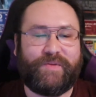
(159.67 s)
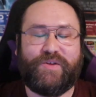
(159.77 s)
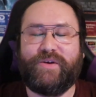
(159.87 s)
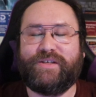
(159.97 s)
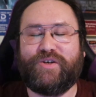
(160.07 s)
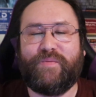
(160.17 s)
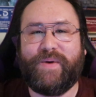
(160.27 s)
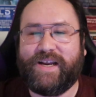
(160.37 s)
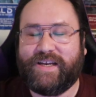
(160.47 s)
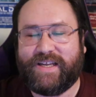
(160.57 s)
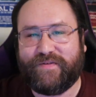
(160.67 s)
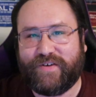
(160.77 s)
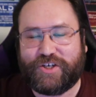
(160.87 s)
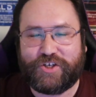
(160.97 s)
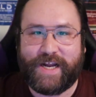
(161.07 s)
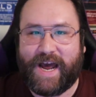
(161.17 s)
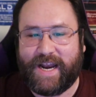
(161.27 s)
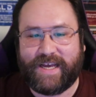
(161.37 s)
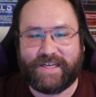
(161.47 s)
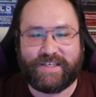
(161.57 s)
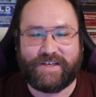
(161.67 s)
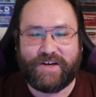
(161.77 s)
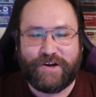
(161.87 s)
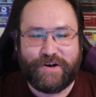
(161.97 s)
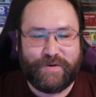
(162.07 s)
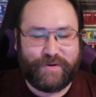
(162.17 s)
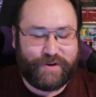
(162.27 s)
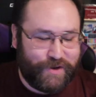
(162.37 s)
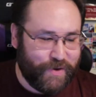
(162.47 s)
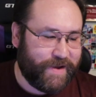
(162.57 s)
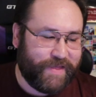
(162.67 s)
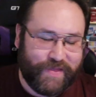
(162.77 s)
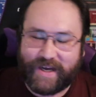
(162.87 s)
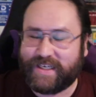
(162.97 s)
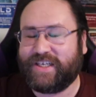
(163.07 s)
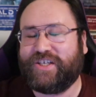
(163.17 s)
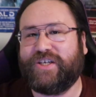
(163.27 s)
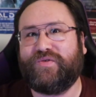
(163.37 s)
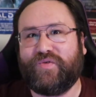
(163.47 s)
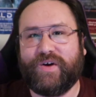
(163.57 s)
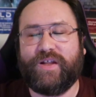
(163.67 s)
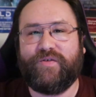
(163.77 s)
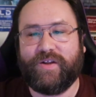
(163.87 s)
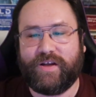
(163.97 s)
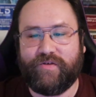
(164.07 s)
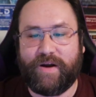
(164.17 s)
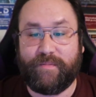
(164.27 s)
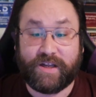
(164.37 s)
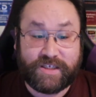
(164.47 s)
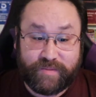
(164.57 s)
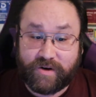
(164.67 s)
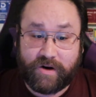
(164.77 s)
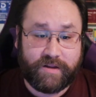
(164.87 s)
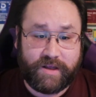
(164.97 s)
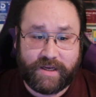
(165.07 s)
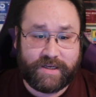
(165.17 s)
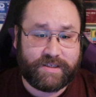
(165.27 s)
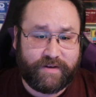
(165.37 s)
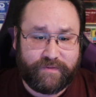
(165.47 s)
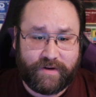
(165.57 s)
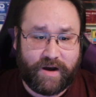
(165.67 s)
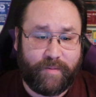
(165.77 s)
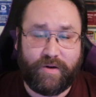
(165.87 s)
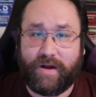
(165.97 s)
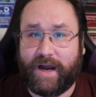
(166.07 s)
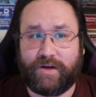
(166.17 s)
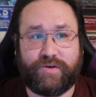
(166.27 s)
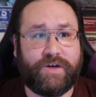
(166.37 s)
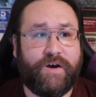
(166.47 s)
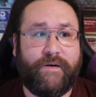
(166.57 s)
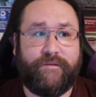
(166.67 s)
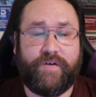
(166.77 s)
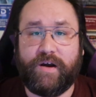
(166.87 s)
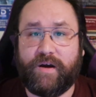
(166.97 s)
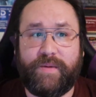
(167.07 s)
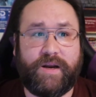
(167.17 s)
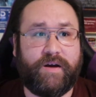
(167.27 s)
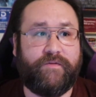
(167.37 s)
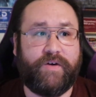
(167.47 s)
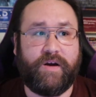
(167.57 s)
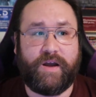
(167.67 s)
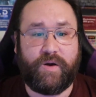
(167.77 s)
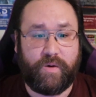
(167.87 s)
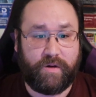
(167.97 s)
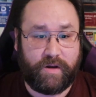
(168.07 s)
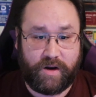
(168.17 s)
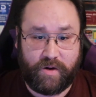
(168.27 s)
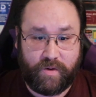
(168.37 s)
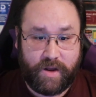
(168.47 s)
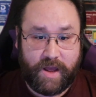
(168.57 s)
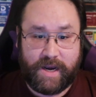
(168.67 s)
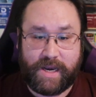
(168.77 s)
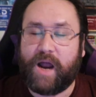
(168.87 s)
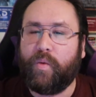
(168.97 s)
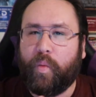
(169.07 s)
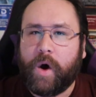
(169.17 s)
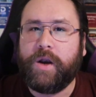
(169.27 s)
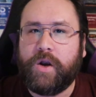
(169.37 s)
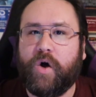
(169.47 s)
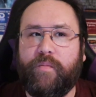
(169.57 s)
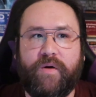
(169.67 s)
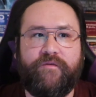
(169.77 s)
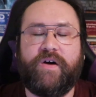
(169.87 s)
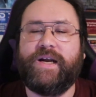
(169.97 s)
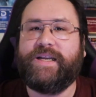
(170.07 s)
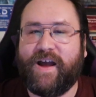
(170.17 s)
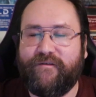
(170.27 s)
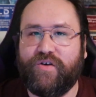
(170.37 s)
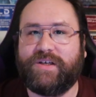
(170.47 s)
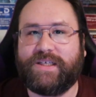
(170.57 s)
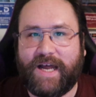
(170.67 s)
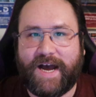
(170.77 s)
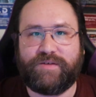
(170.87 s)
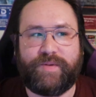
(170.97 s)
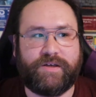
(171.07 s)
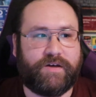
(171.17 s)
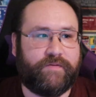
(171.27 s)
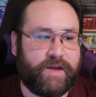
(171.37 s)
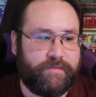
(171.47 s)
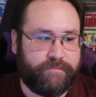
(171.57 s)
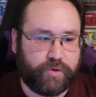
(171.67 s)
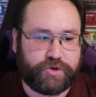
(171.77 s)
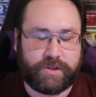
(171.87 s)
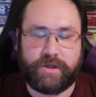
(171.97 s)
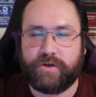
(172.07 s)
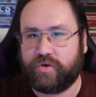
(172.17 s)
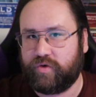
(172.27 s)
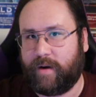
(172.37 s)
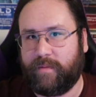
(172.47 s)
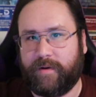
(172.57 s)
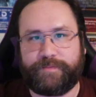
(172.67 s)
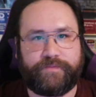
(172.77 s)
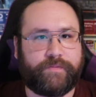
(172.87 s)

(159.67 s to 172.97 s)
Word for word: doing so many different shenanigans and doing things is just really great. Melissa McCarthy is a phenomenal actress, very comedic, very, you know, not one note, but very diverse in aspects of emotion, drama,